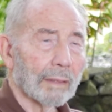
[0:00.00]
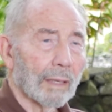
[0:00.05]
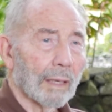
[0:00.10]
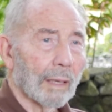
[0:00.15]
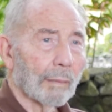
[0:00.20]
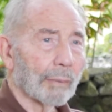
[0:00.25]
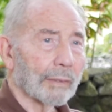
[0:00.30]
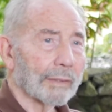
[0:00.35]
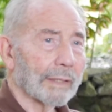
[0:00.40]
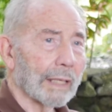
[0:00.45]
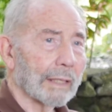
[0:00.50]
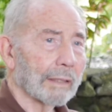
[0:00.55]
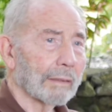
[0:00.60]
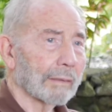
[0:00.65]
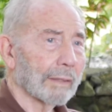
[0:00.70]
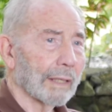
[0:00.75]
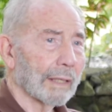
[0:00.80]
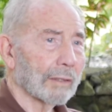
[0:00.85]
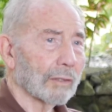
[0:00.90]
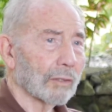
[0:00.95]
but then
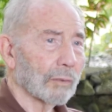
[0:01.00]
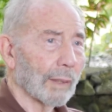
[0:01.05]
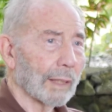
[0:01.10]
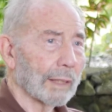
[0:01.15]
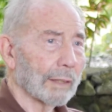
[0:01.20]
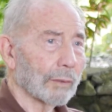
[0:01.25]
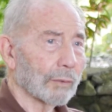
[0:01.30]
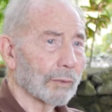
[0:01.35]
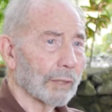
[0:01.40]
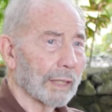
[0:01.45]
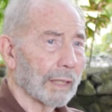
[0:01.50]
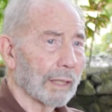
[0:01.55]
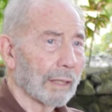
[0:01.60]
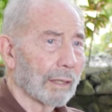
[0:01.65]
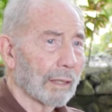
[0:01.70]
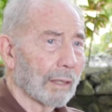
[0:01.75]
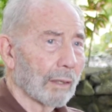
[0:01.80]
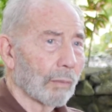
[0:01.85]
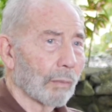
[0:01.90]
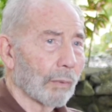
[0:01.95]
as well, you see,
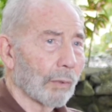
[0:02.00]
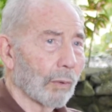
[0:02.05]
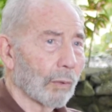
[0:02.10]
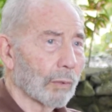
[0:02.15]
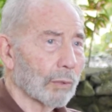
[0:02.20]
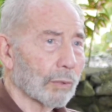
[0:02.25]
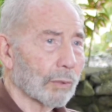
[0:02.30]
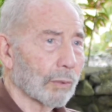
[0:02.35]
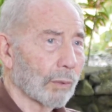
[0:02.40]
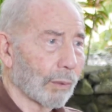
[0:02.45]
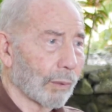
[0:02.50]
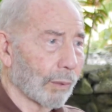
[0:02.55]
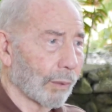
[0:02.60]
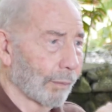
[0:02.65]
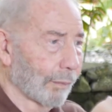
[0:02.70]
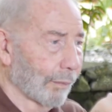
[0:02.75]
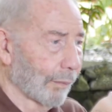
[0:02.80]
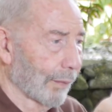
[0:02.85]
we also